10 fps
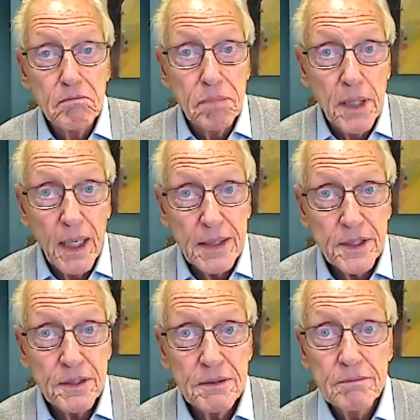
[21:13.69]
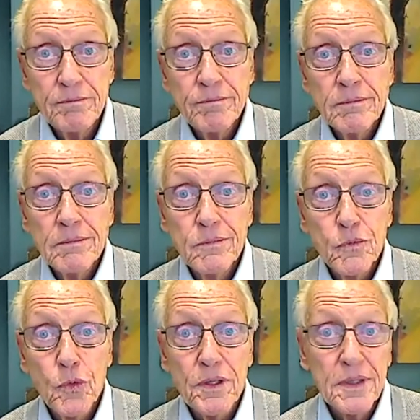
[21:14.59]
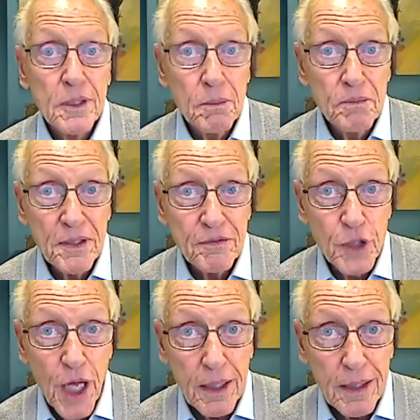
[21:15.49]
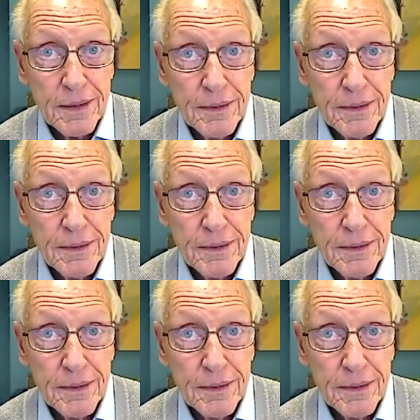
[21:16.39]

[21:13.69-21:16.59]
But with a little bit of luck